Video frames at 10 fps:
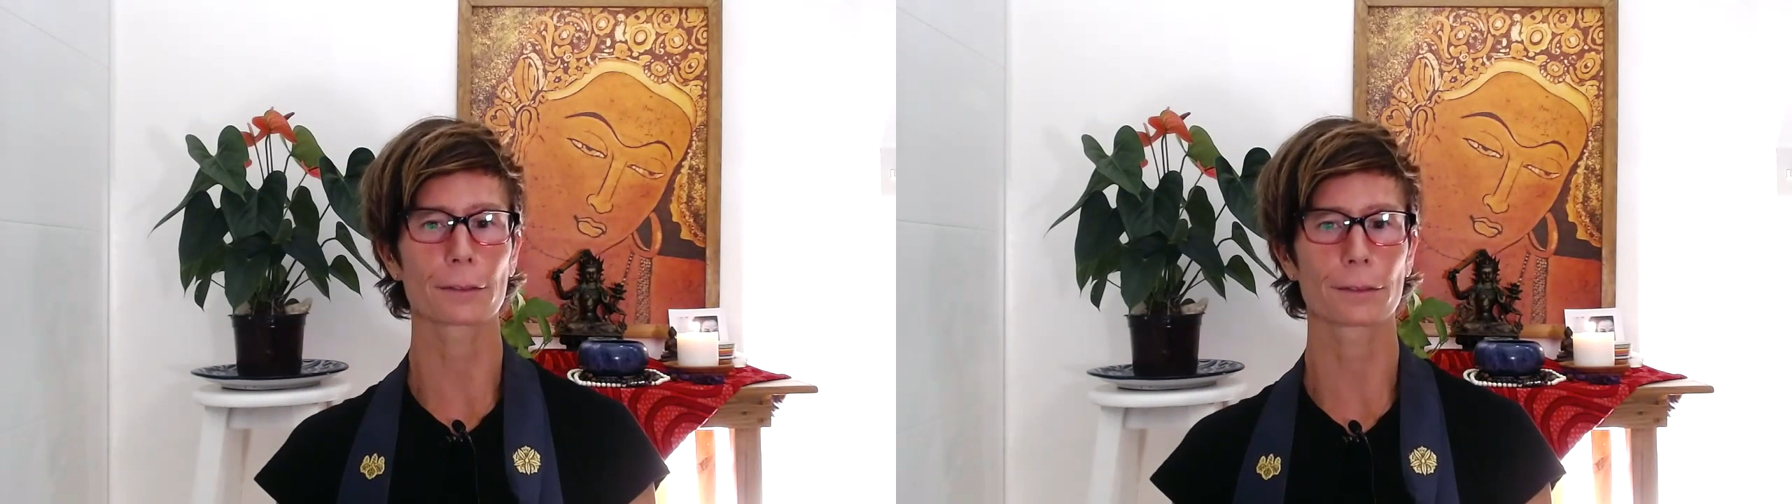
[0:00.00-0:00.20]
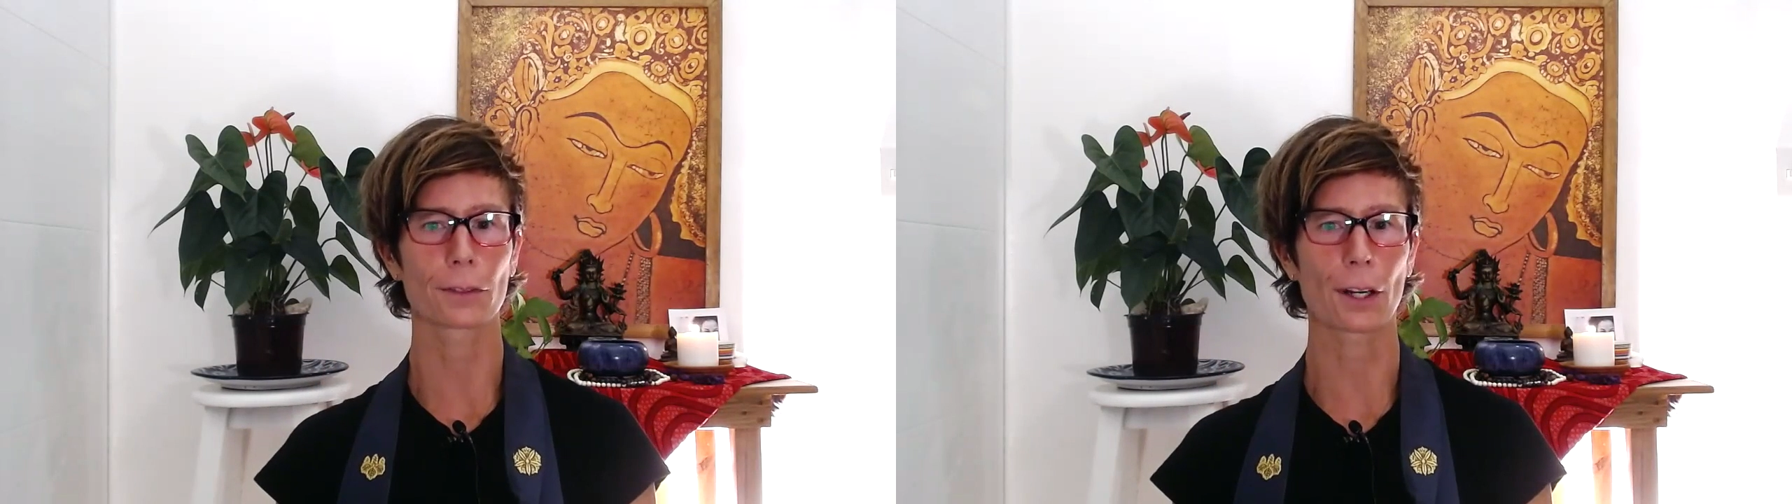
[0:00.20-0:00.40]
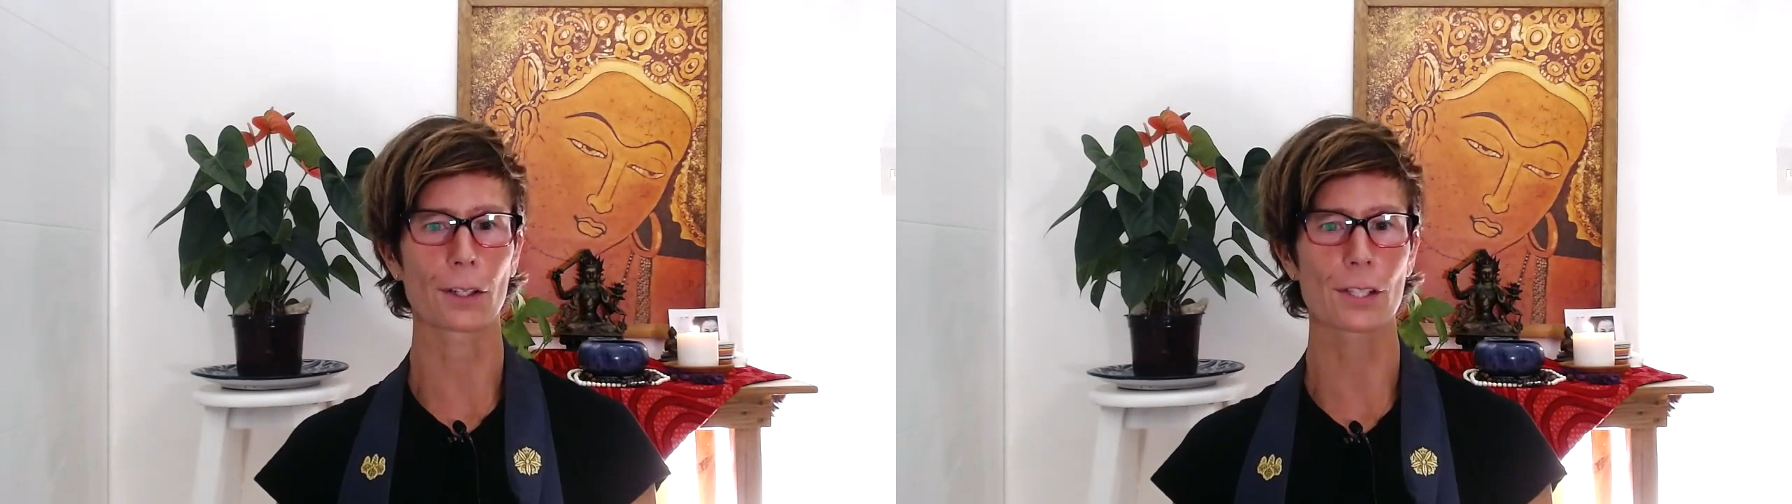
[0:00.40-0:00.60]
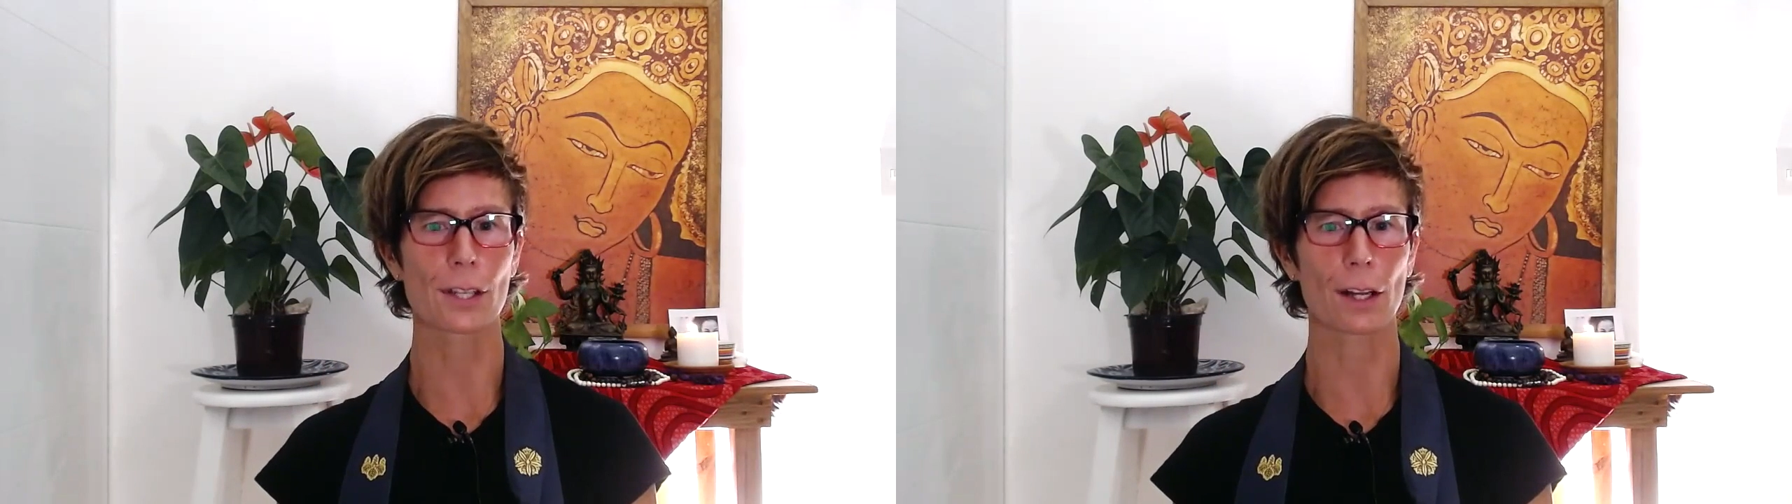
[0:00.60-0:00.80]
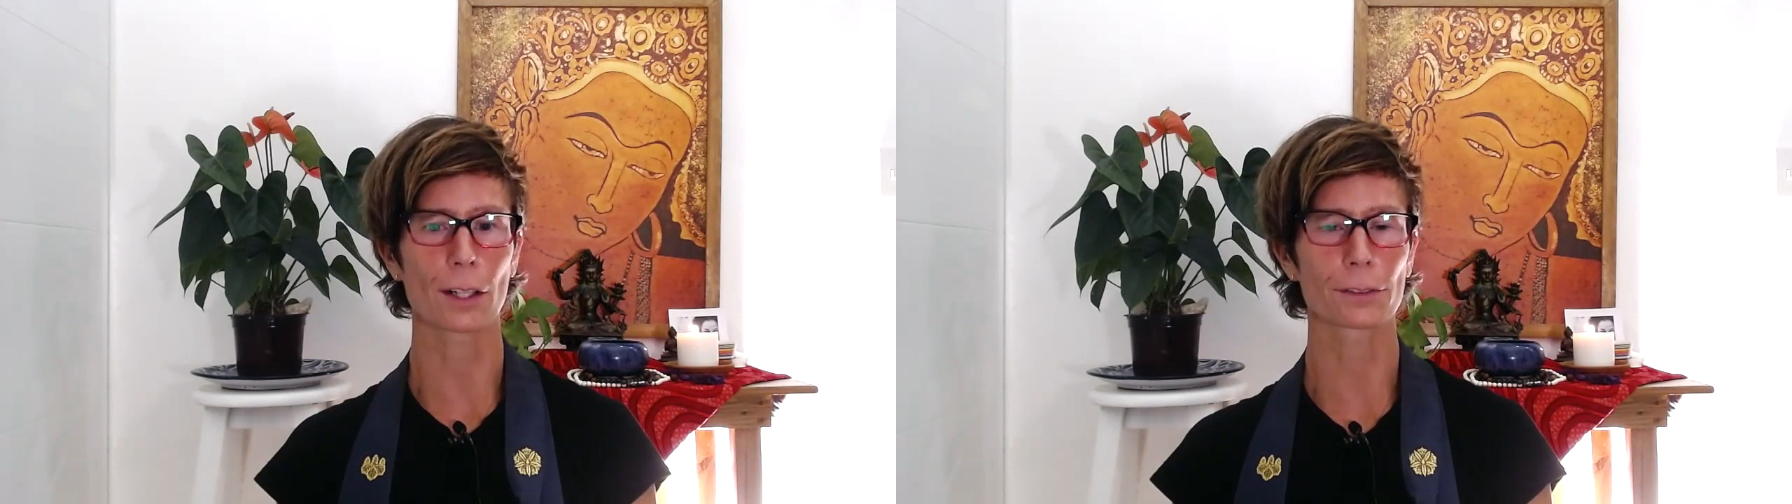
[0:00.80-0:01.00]
for
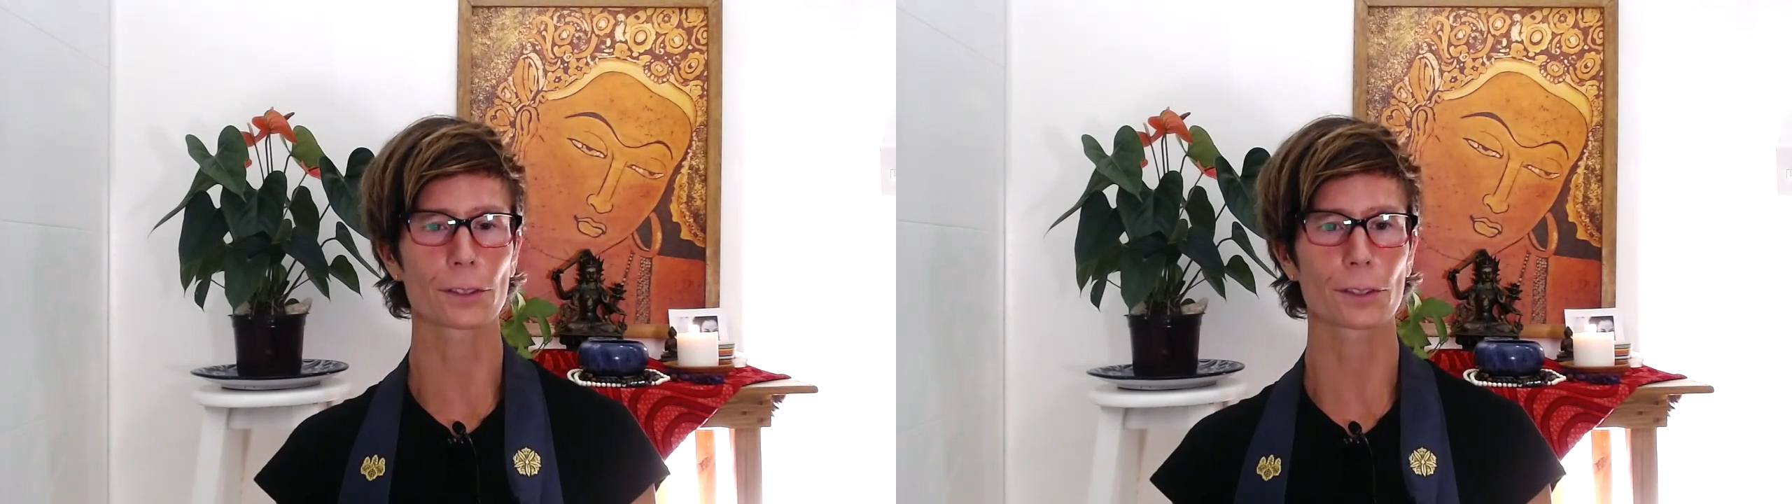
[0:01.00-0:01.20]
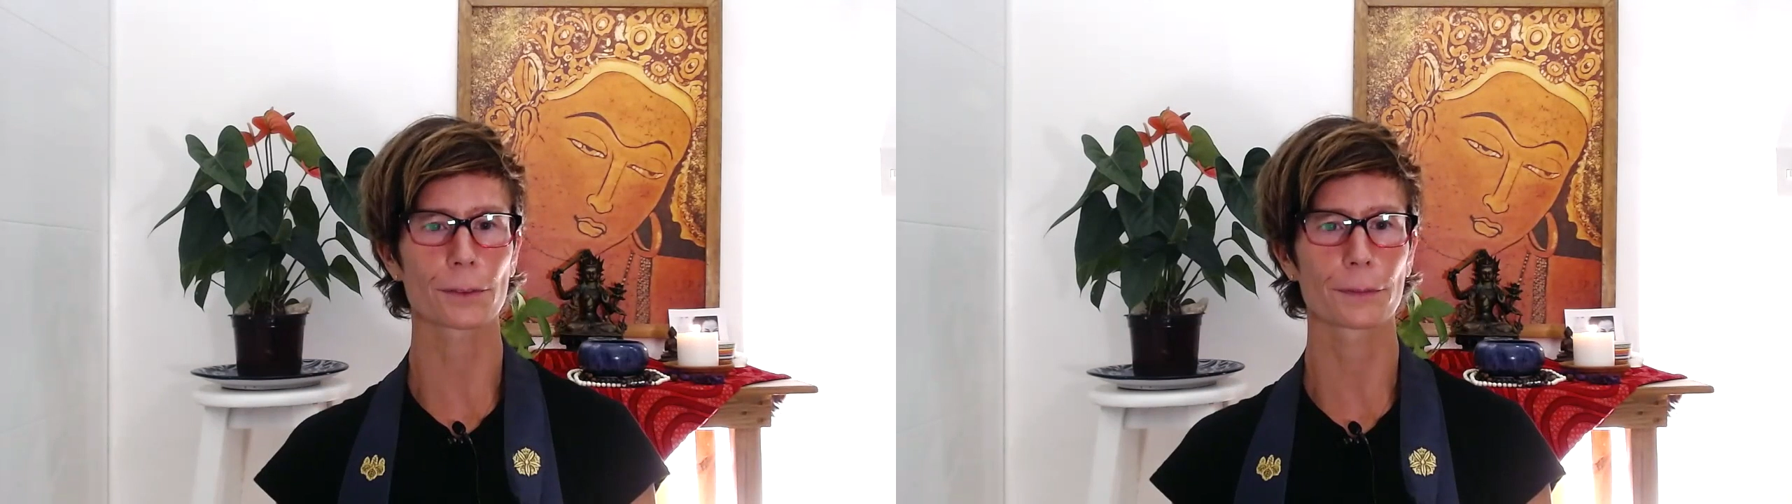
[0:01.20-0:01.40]
ourselves,